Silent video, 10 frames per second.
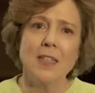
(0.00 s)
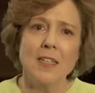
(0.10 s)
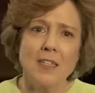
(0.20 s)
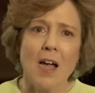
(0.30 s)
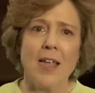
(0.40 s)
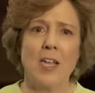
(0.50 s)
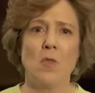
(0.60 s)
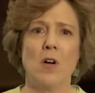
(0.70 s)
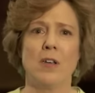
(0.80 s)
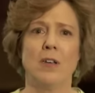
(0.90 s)
the dying
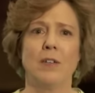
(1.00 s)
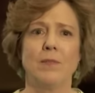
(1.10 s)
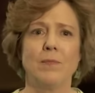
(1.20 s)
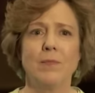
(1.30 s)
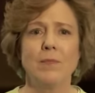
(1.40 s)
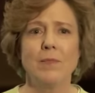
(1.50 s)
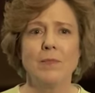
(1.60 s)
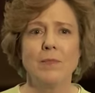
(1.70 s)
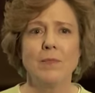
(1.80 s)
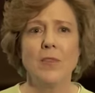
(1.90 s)
one,
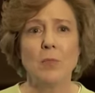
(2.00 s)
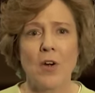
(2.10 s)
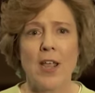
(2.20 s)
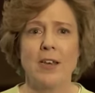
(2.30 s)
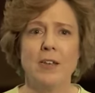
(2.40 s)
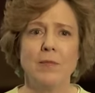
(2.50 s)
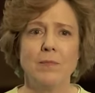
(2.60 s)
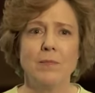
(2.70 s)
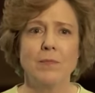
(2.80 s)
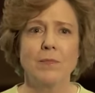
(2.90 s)
the bread.
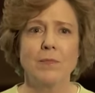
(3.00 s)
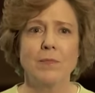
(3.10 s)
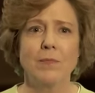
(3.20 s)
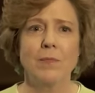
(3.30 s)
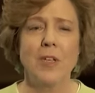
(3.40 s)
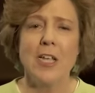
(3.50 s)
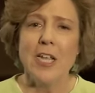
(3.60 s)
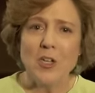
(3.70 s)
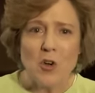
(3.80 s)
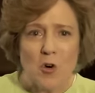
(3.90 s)

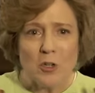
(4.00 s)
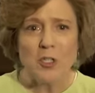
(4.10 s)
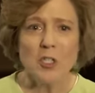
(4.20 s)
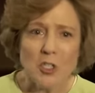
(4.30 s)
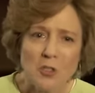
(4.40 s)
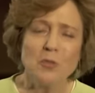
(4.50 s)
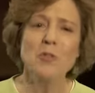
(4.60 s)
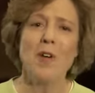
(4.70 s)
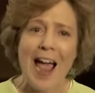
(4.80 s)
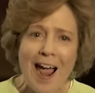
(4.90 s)
It courses
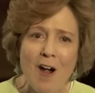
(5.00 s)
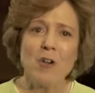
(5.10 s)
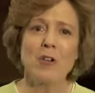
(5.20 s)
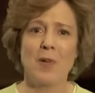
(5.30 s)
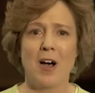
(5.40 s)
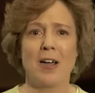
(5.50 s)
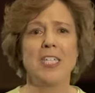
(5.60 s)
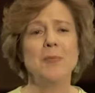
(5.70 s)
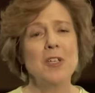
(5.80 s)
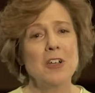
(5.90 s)
through our
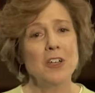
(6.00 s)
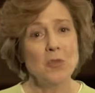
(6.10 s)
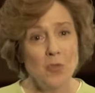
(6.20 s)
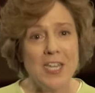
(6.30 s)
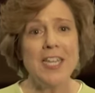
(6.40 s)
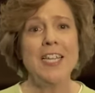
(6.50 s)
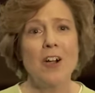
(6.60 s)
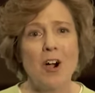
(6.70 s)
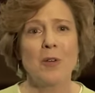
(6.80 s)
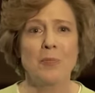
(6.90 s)
bodies because we
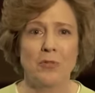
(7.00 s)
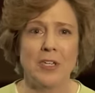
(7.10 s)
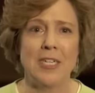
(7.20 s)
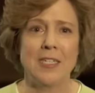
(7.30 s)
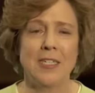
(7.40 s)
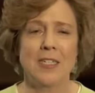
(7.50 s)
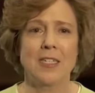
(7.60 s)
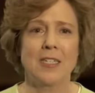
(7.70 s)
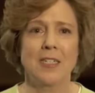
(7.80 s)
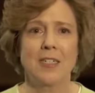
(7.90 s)
are
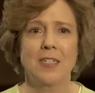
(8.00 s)
priests.